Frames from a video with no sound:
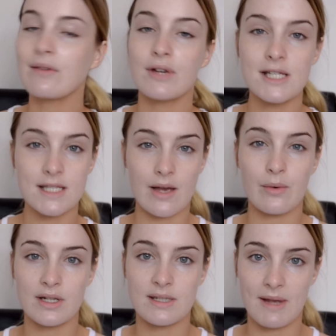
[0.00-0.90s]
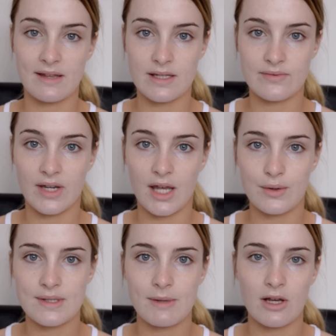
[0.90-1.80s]
reasons I wanted to make this video
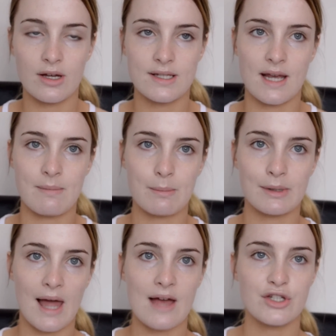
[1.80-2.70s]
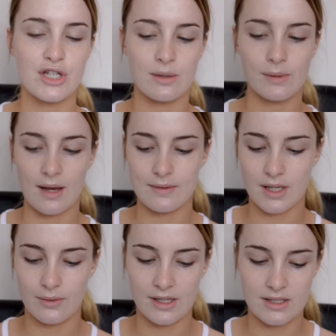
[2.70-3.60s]
is because I remember last year when I was
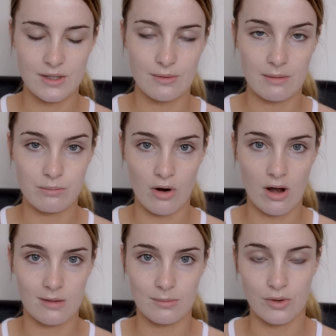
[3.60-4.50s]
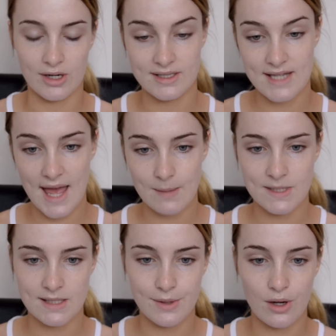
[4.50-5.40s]
going to a prom, or debs
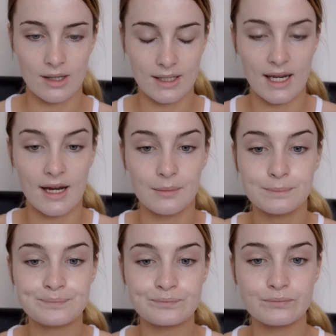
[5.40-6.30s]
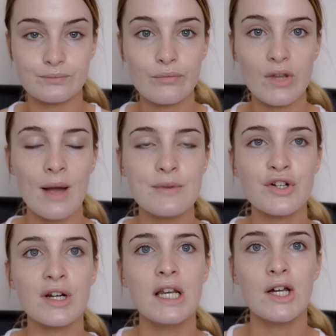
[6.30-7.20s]
as we call it here, I was
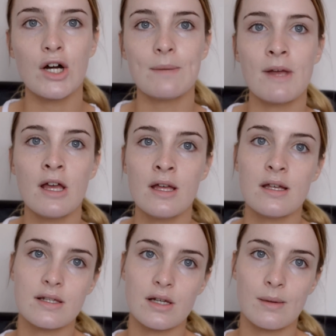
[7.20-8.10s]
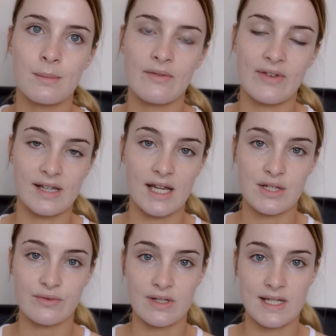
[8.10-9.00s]
trying to look up some
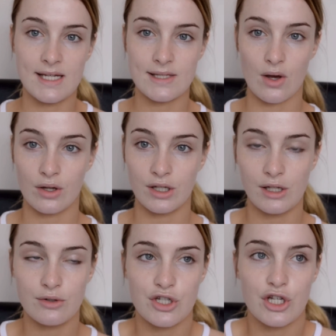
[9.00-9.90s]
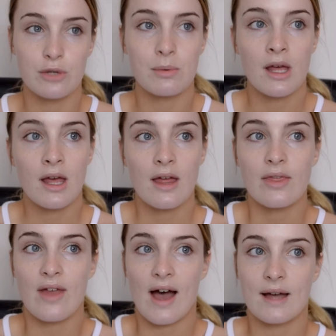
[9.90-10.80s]
foundation routines on YouTube
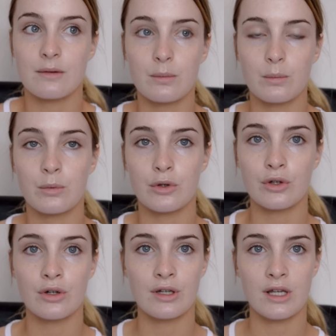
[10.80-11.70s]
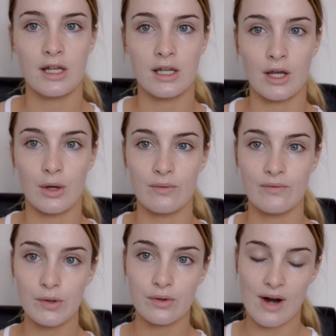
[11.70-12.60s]
that would, you know,
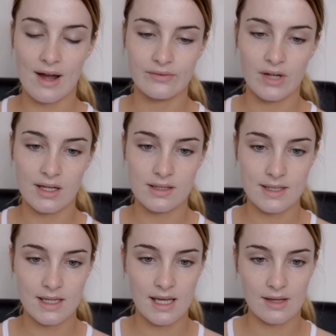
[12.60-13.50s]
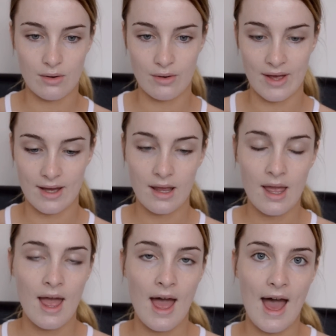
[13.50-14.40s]
photograph nicely and all that.
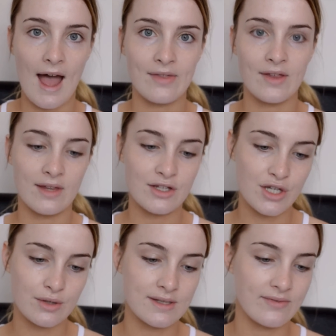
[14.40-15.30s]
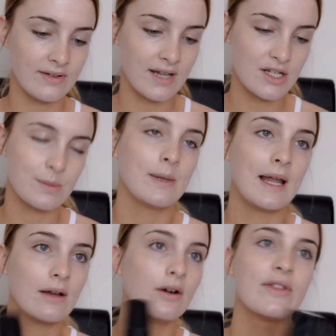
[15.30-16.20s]
And then they'd show this foundation, we're
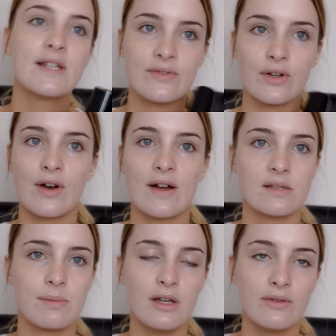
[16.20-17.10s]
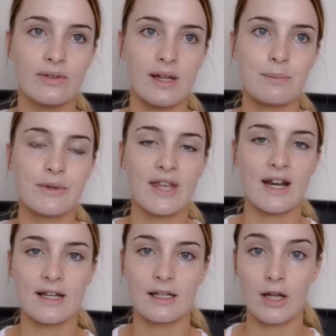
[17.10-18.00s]
like, oh, this photographs beautifully. But then
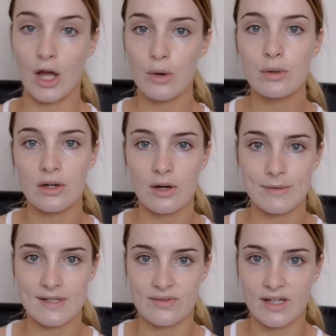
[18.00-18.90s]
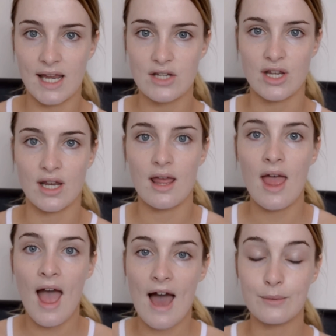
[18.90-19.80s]
I'd go look up this foundation
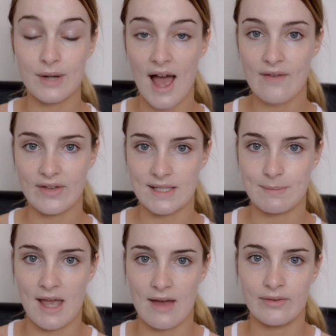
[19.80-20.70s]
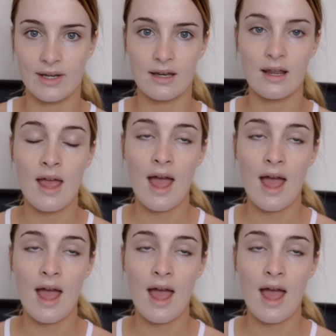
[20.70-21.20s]
and would have SPF in it.